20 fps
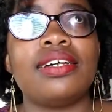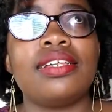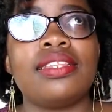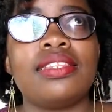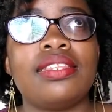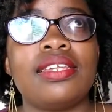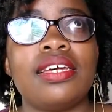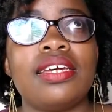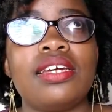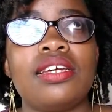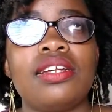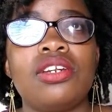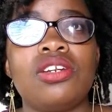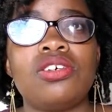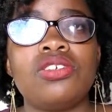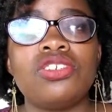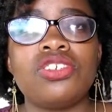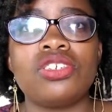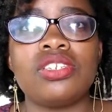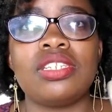they
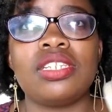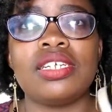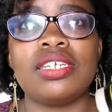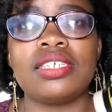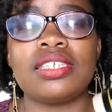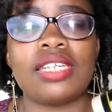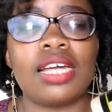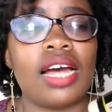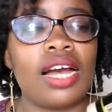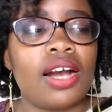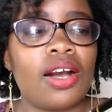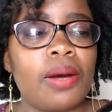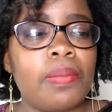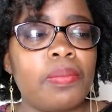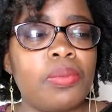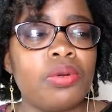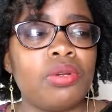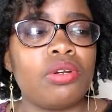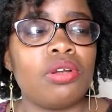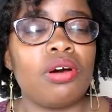launched this a
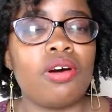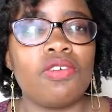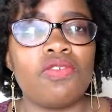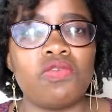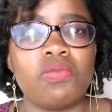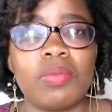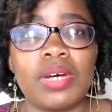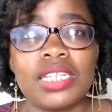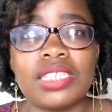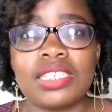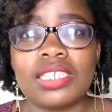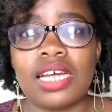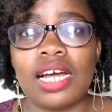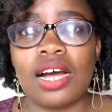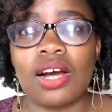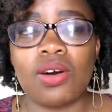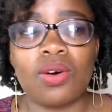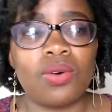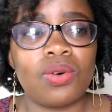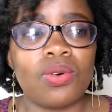couple of months
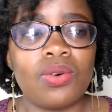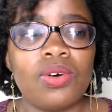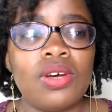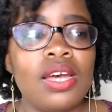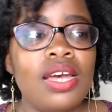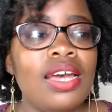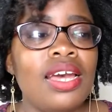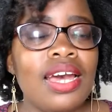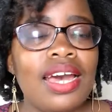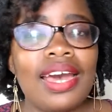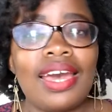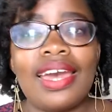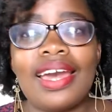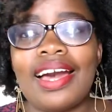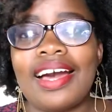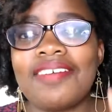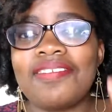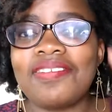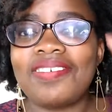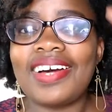ago. I
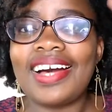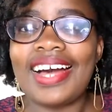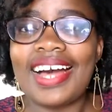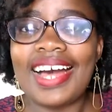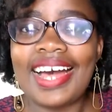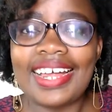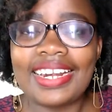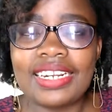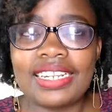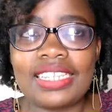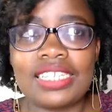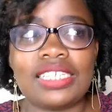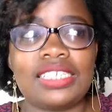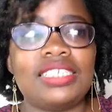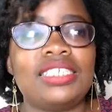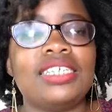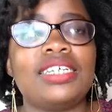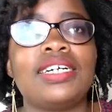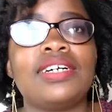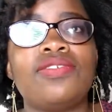have had this
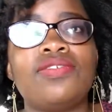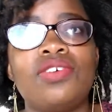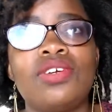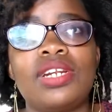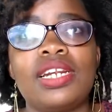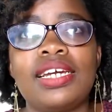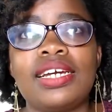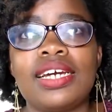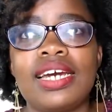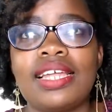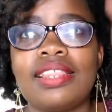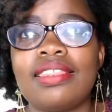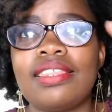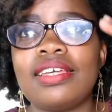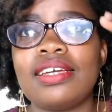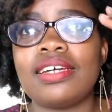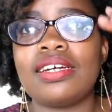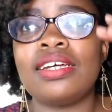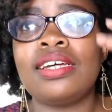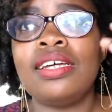for, like, I think
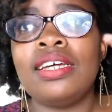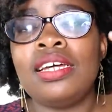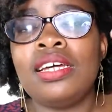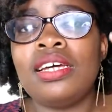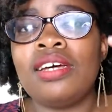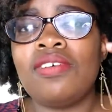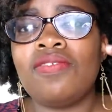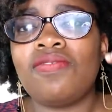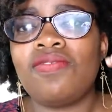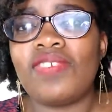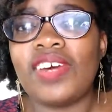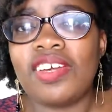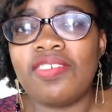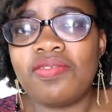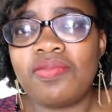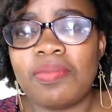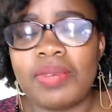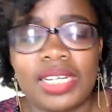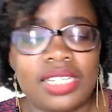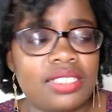5
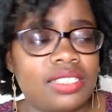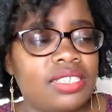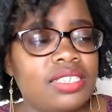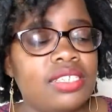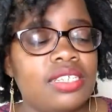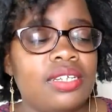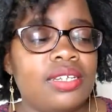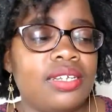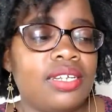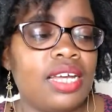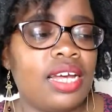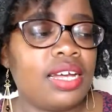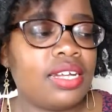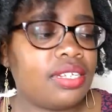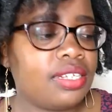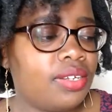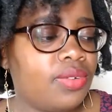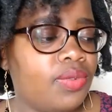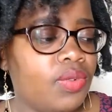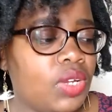months, yeah,
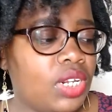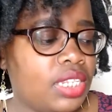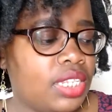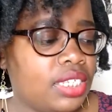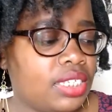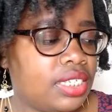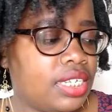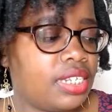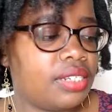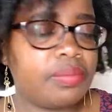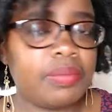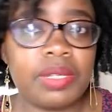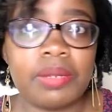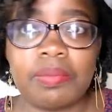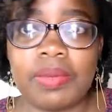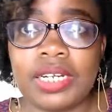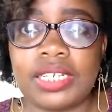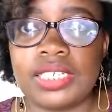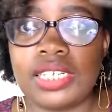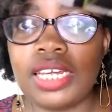when they sent me.
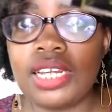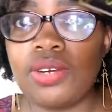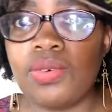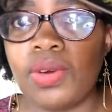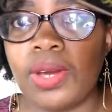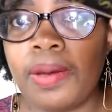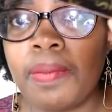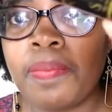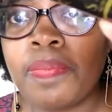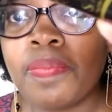But anyway,